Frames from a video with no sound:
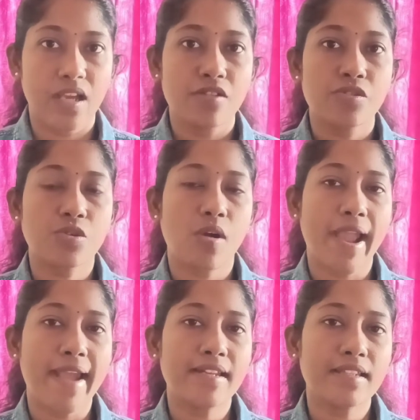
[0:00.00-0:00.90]
So
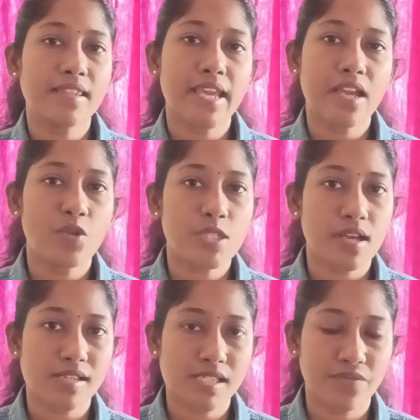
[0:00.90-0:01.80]
anything which
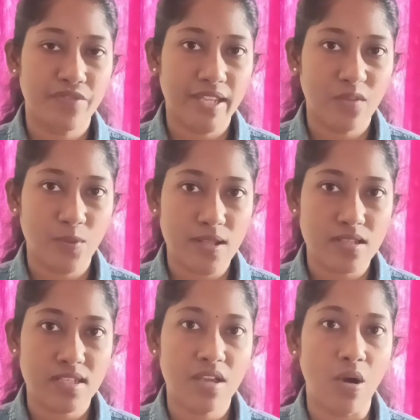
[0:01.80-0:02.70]
has
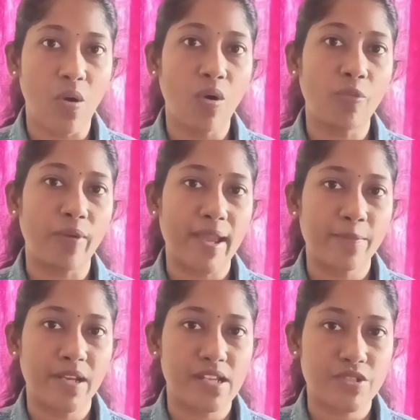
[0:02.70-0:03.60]
frequency or
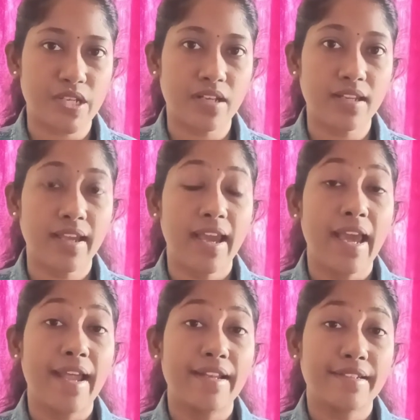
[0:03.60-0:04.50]
vibration,
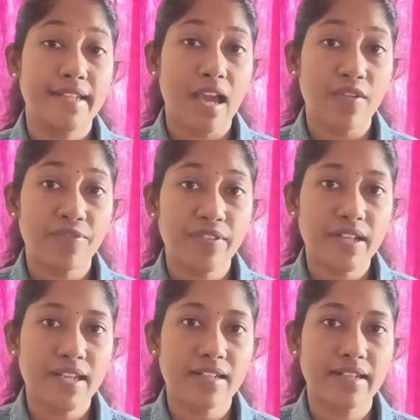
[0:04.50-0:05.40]

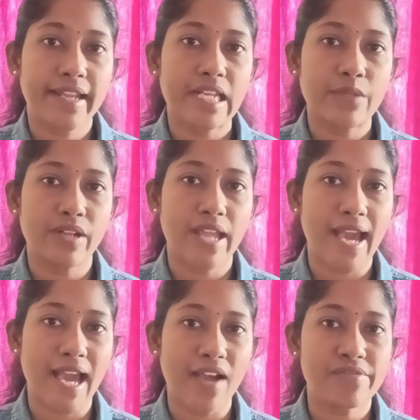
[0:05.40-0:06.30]
definitely it will
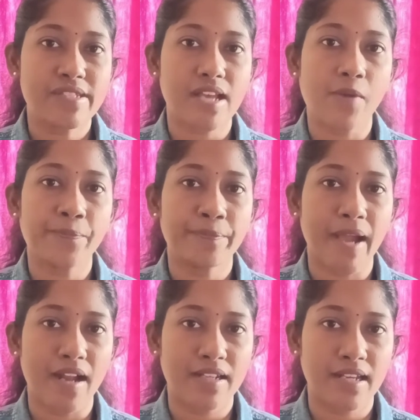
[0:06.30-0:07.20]
have some
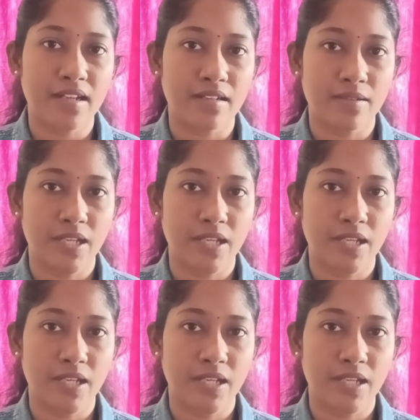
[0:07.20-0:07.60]
pattern.